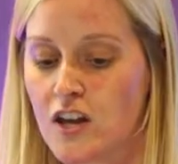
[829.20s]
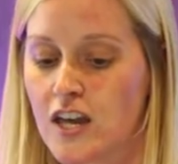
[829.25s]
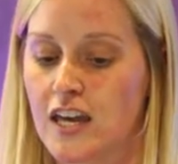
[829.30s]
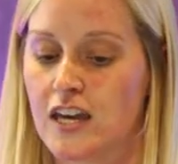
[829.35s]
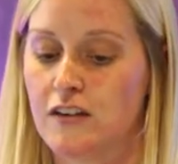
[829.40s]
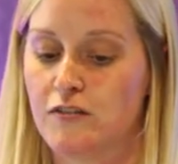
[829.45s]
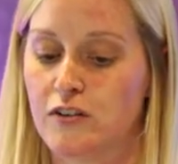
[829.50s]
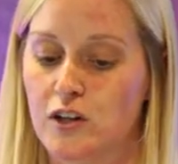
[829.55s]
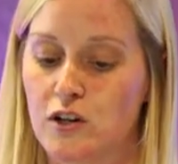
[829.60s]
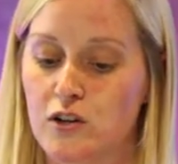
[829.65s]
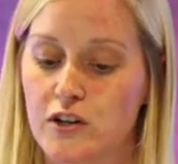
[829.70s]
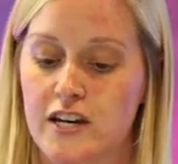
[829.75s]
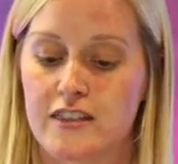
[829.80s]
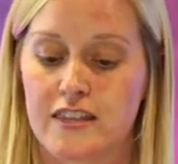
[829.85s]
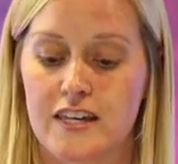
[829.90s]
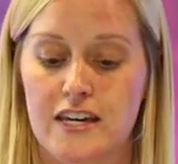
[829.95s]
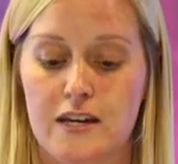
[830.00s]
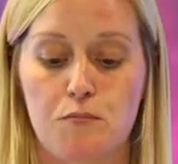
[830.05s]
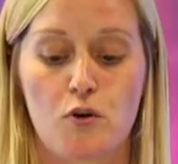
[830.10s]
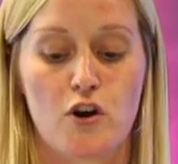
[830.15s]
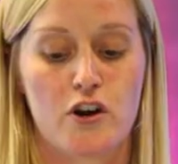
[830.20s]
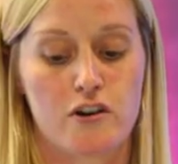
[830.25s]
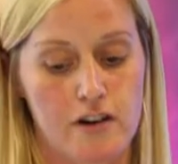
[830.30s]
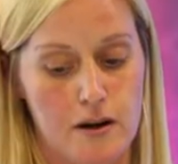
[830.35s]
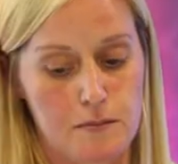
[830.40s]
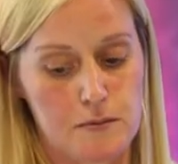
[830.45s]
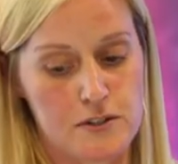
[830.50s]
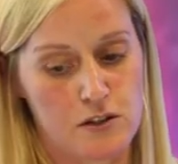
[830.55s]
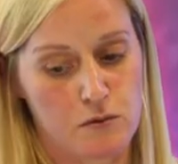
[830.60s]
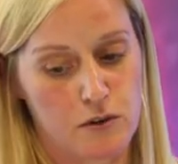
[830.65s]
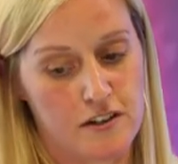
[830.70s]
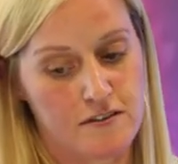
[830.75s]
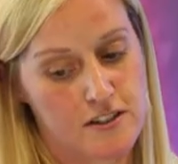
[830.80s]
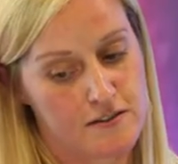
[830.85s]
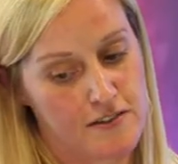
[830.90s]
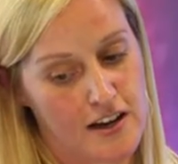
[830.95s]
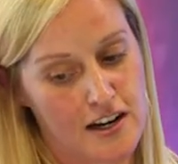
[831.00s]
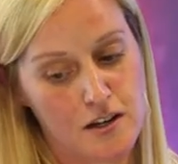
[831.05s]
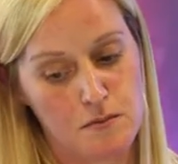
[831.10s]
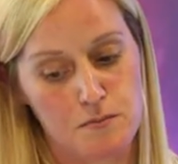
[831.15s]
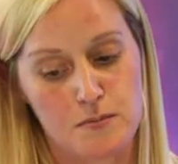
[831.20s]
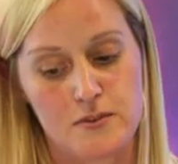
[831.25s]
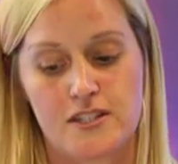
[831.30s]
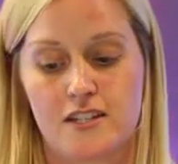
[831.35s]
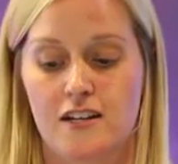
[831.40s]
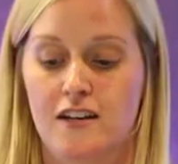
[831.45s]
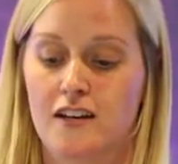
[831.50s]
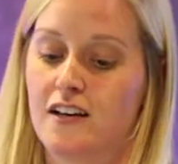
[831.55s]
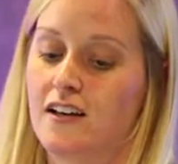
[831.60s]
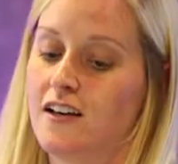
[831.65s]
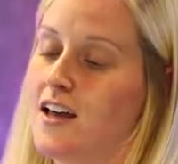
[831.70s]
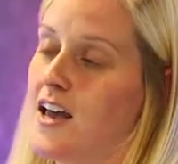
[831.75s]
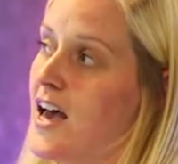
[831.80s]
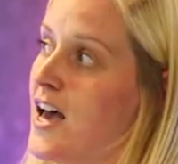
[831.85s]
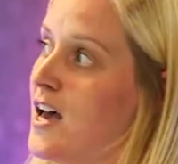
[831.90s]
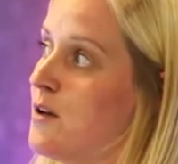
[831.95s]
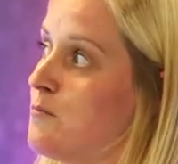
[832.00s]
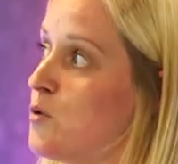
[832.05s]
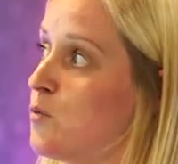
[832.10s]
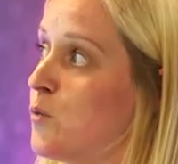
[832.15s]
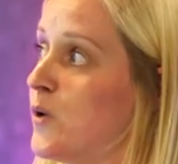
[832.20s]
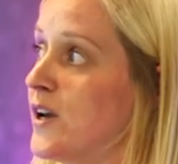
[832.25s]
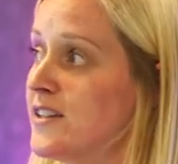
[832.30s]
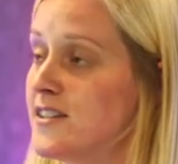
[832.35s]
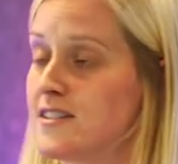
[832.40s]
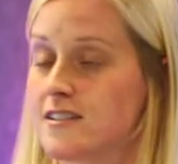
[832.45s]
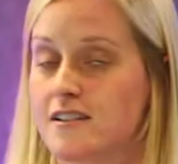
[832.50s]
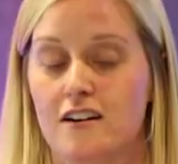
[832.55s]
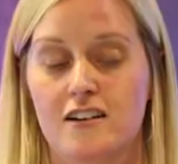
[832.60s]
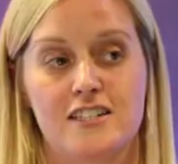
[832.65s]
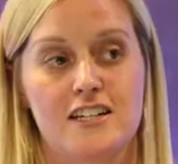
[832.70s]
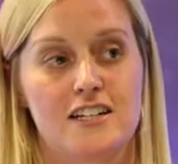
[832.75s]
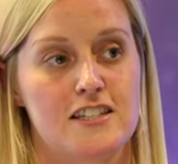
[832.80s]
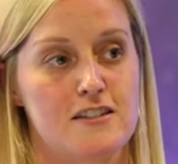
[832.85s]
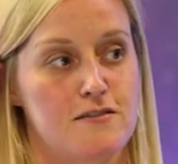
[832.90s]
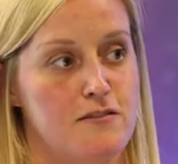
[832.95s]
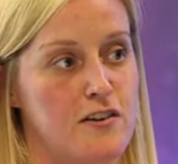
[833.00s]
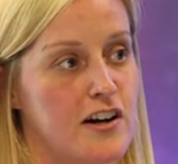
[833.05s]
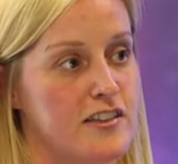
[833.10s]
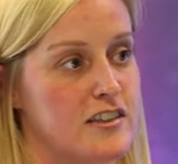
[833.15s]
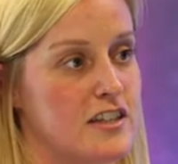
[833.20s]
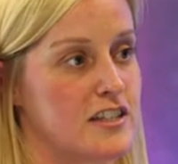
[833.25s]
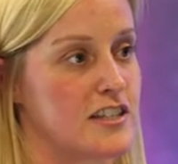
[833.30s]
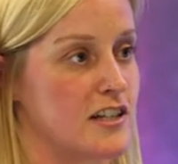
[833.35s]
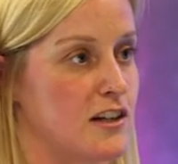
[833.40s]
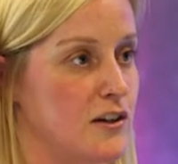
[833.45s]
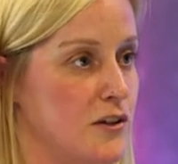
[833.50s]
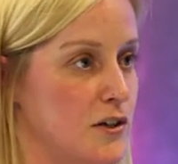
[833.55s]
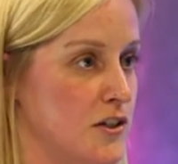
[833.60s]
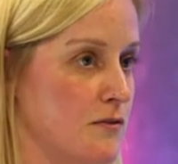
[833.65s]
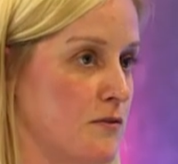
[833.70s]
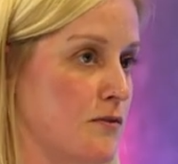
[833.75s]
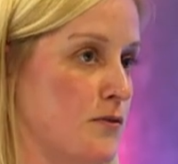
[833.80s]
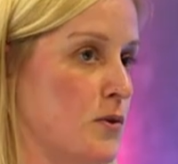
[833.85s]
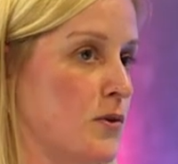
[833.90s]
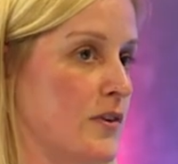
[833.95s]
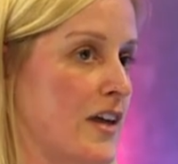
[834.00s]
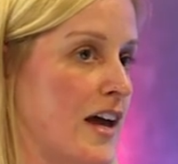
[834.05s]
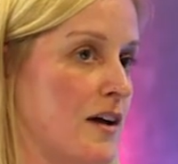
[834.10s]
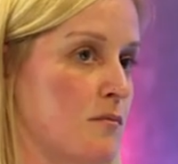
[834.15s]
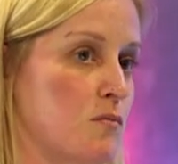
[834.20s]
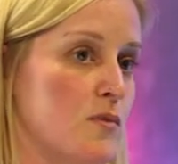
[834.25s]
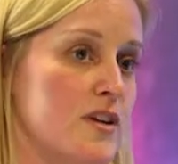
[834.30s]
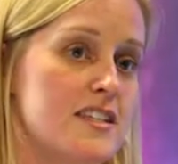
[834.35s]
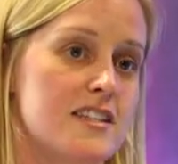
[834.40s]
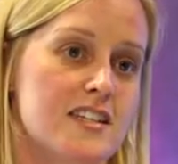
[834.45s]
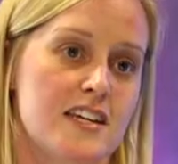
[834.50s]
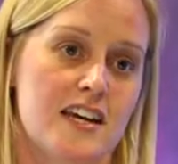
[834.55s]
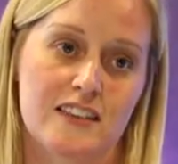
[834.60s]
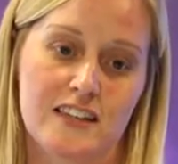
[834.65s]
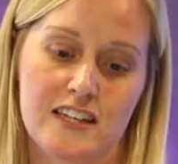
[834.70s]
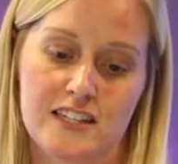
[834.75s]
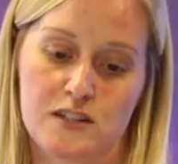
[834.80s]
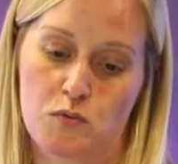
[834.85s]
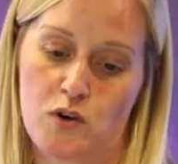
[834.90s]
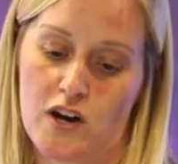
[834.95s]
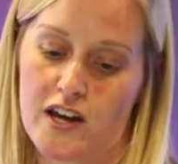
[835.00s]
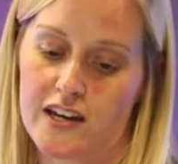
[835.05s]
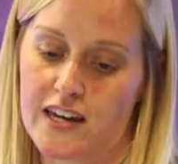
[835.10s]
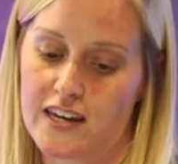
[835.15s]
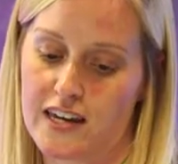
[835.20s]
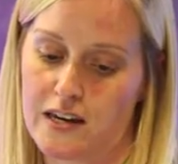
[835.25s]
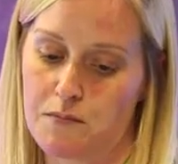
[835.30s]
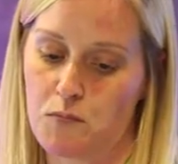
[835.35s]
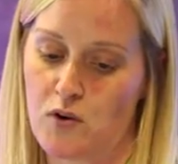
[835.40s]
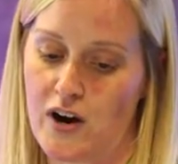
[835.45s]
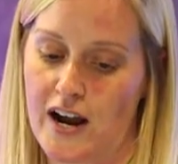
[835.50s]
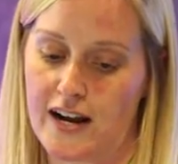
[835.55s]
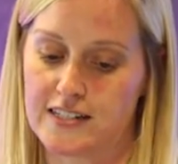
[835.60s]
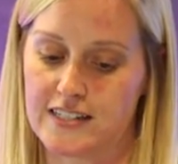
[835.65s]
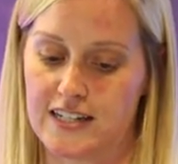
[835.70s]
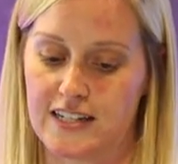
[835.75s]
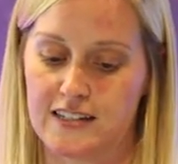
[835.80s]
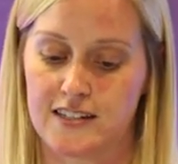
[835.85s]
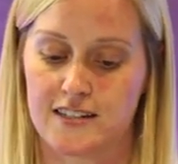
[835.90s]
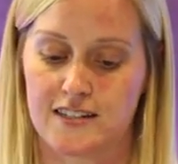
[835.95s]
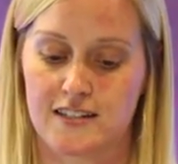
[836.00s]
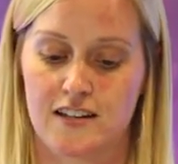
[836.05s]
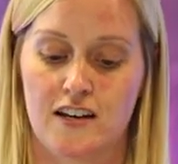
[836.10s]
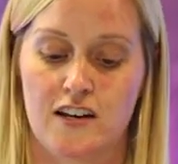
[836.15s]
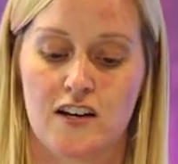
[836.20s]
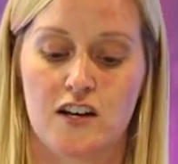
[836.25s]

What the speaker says: If you look at the programmes that we've developed, we are starting to find the solution for that, and we're seeing this working in practice.